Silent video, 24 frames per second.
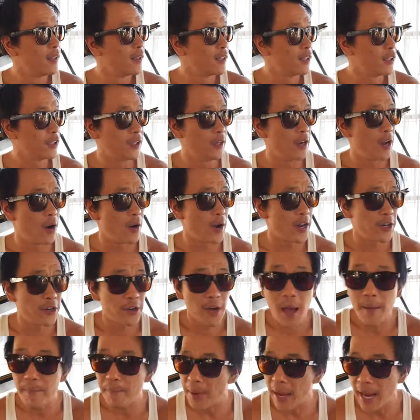you know, and you're
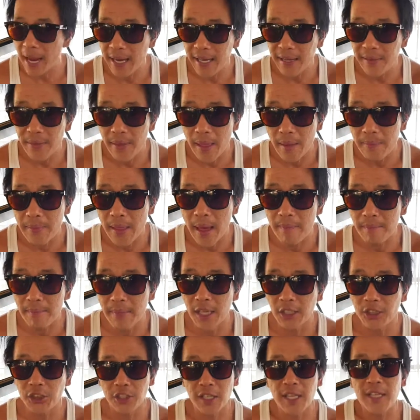not paying them that
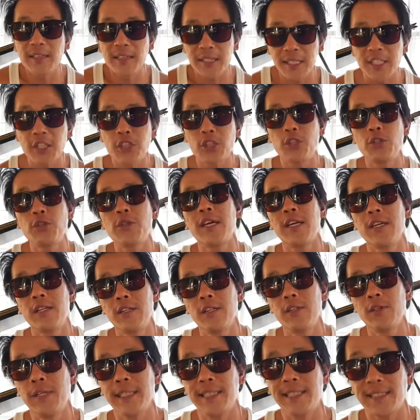much, the least you can
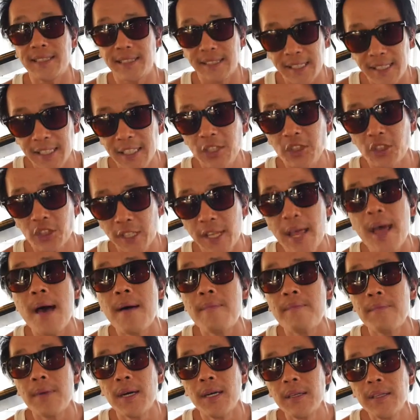do is teach
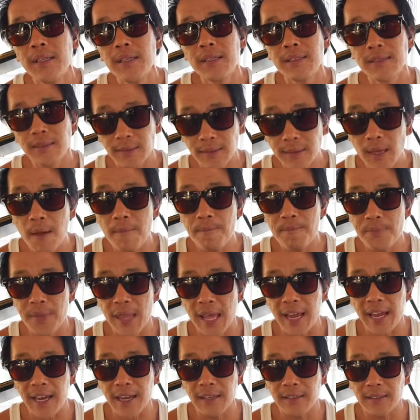them
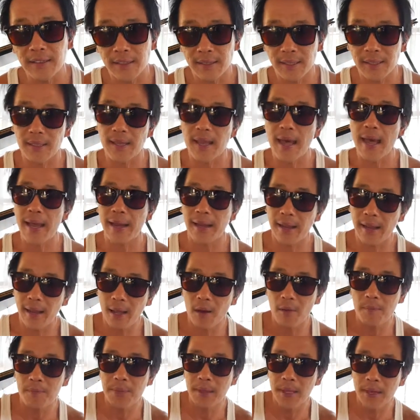something to, like,
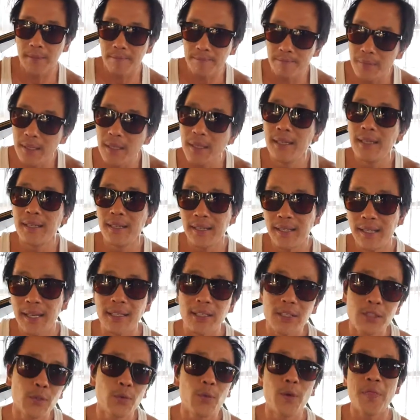help them
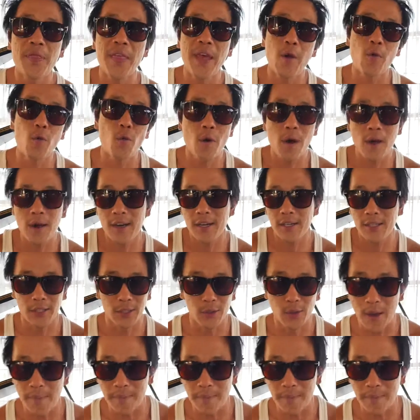get to what they want to do.